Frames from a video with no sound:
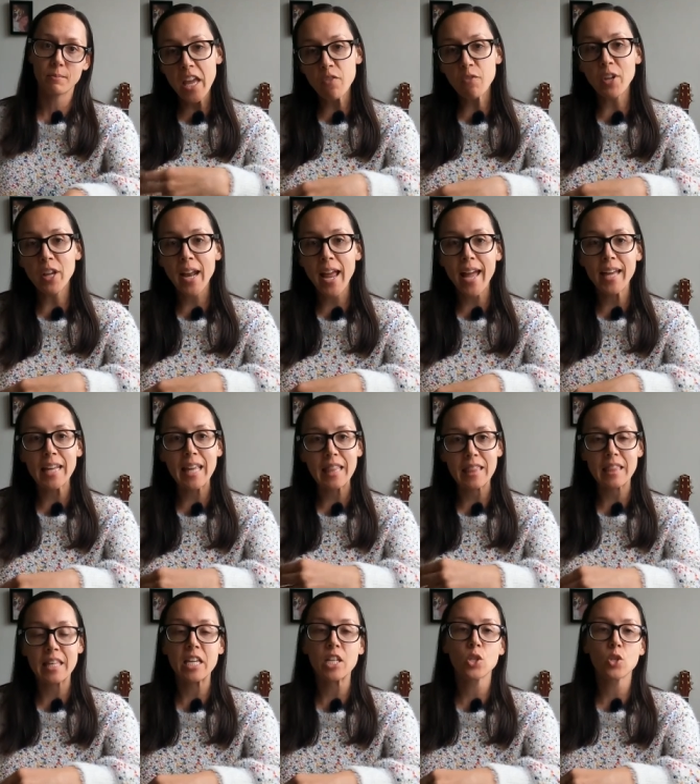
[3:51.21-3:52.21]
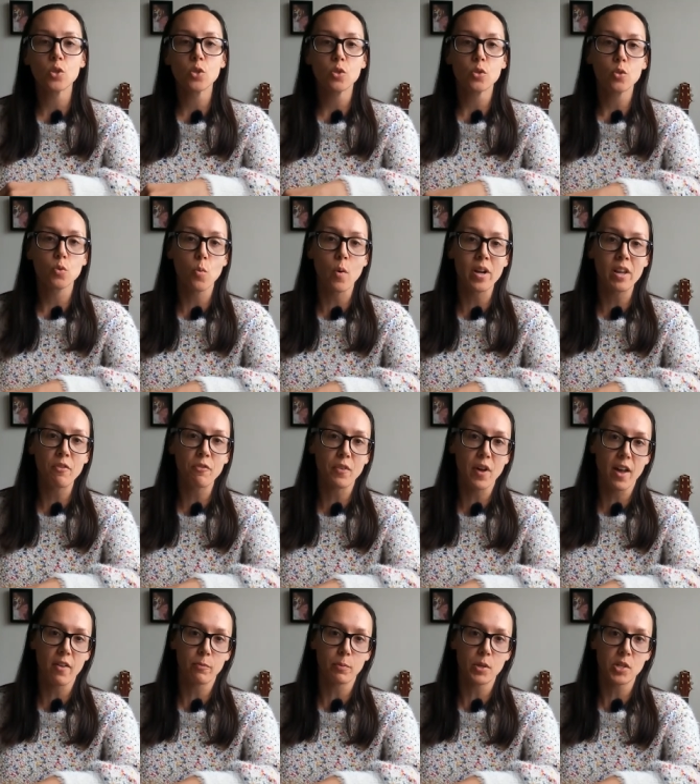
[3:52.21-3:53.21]
If it had at least
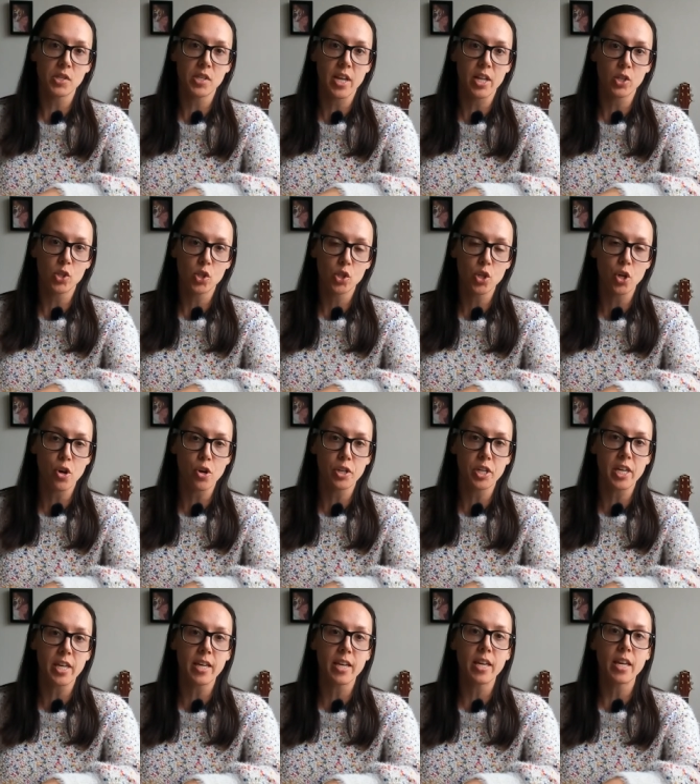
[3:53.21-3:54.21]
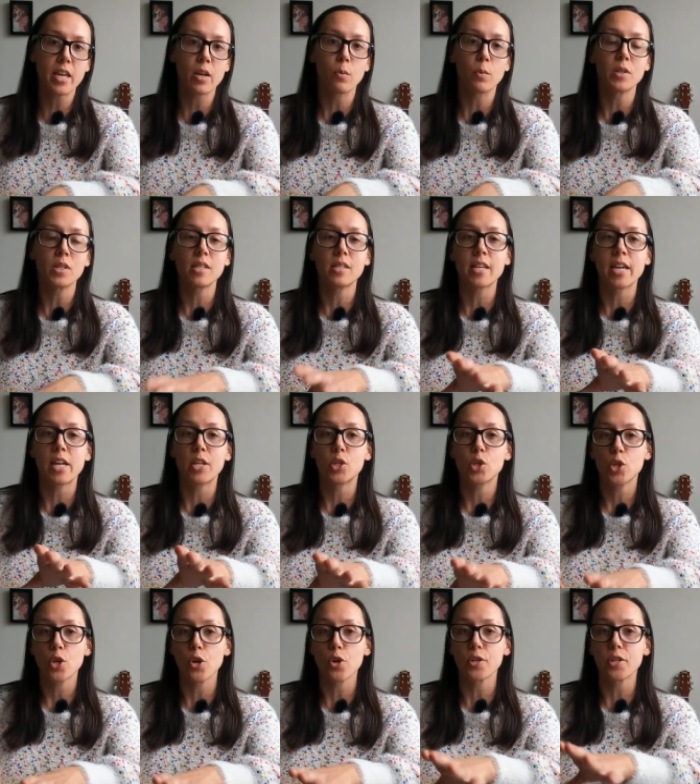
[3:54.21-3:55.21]
25% turkey, it would say
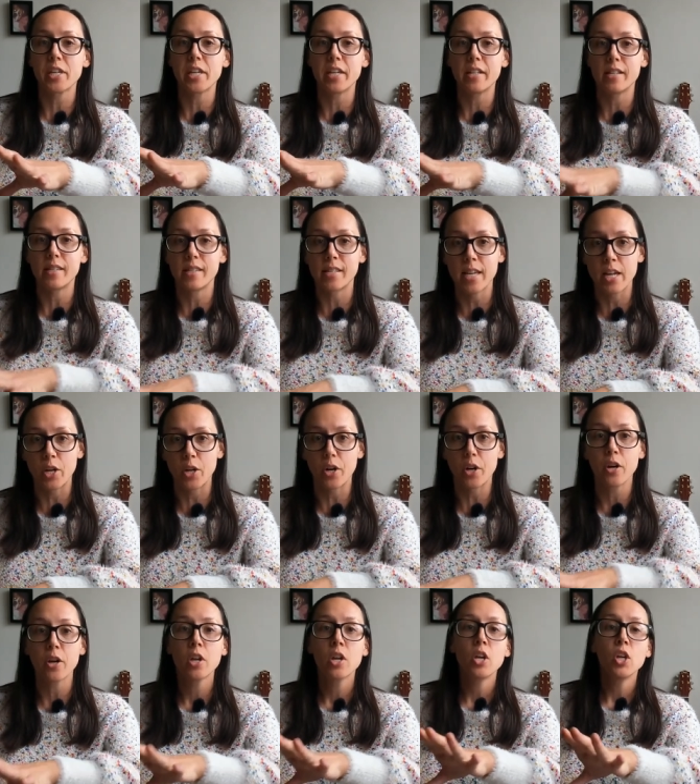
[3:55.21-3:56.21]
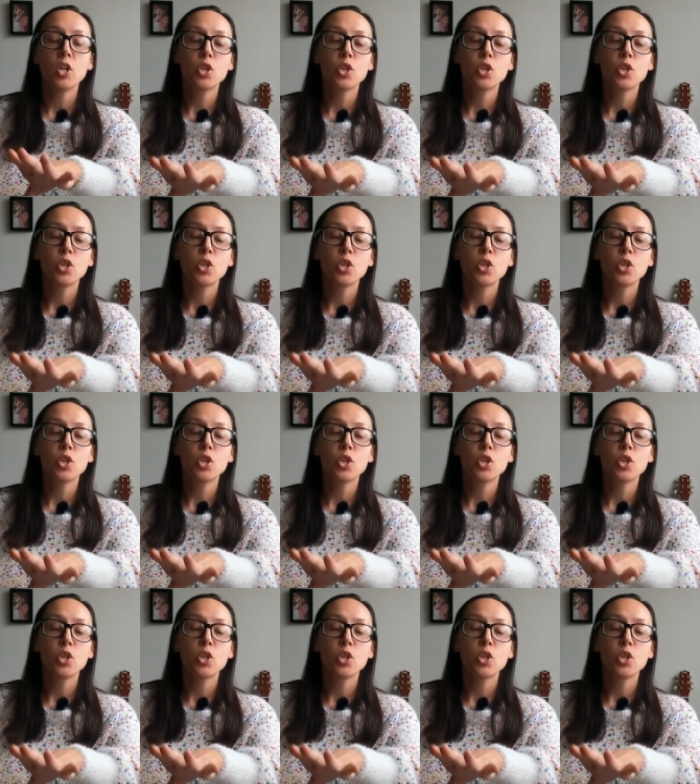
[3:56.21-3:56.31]
turkey dinner,